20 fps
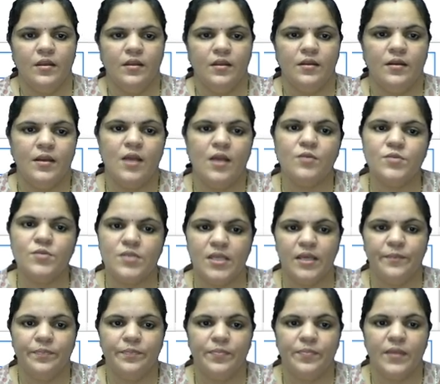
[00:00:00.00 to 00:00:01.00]
Now see,
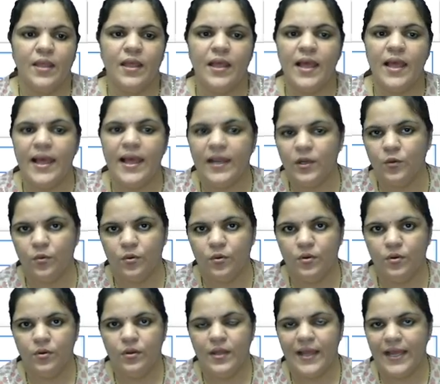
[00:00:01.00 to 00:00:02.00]
hello
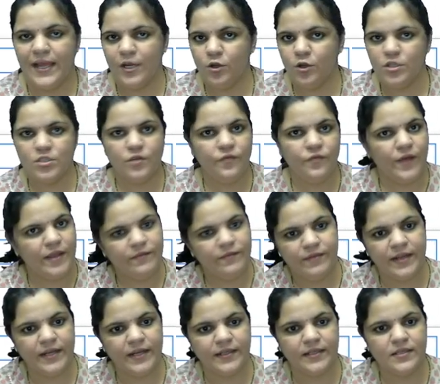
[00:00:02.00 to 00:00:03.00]
is of 5
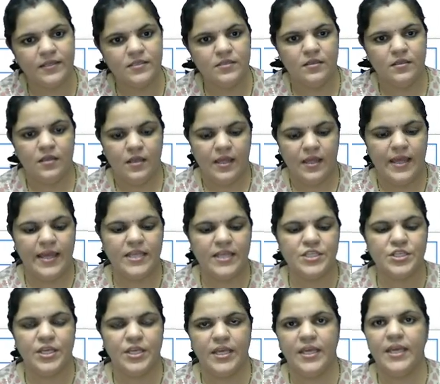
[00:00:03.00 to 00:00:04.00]
characters,
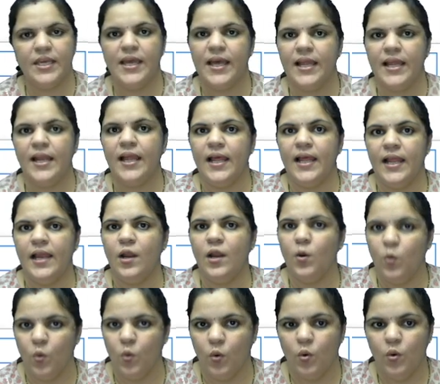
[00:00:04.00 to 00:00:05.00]

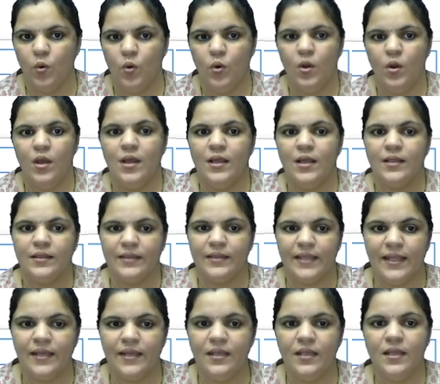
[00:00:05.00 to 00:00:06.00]
HELLO.
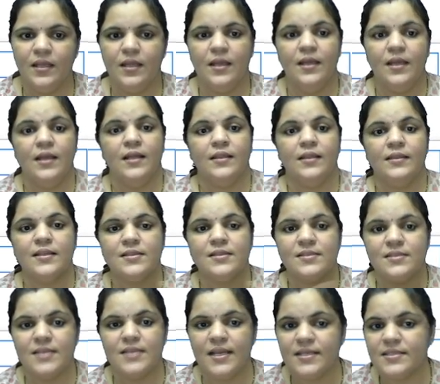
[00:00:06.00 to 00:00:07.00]
Then the
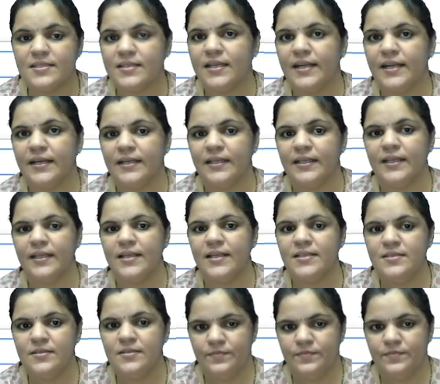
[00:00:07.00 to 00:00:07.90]
sixth character is